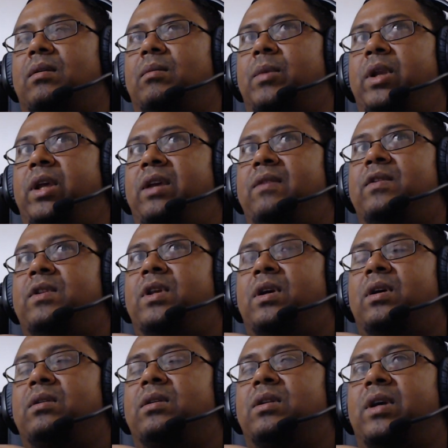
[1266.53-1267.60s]
but even
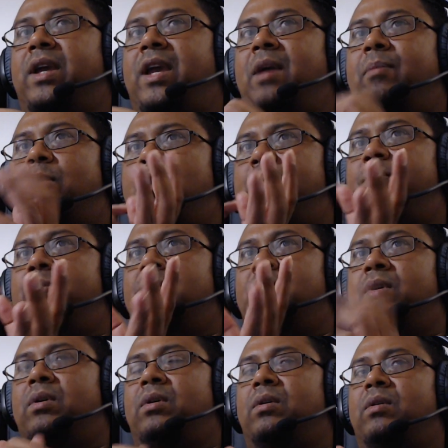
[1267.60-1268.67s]
the K-pop
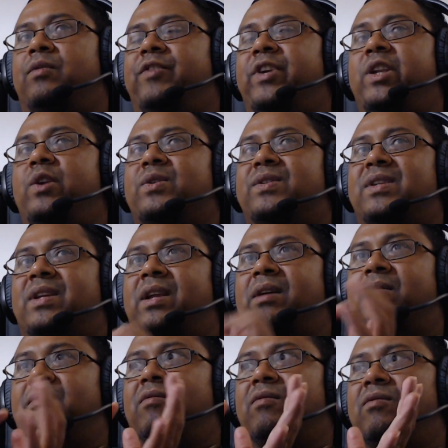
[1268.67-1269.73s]
videos that
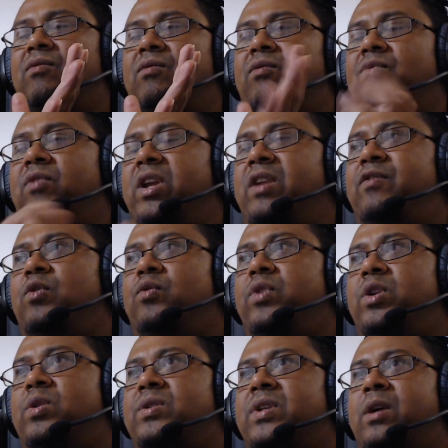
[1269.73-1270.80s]
I very few
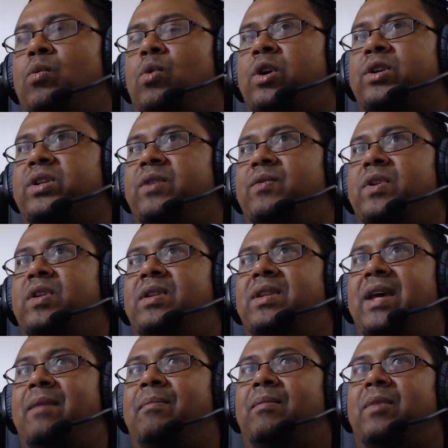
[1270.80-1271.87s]
videos that I watch, even
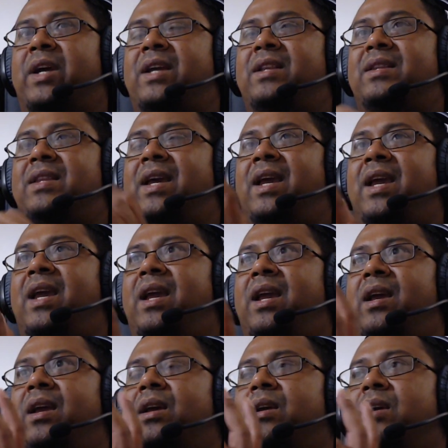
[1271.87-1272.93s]
them, right?
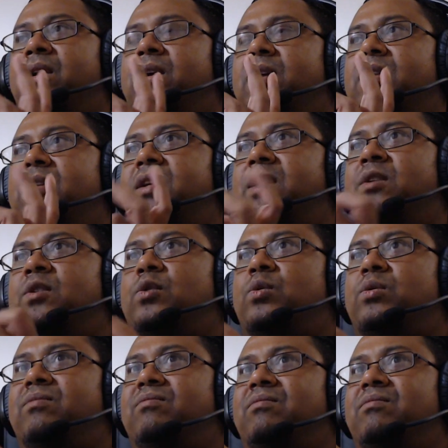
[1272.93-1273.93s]
They tend to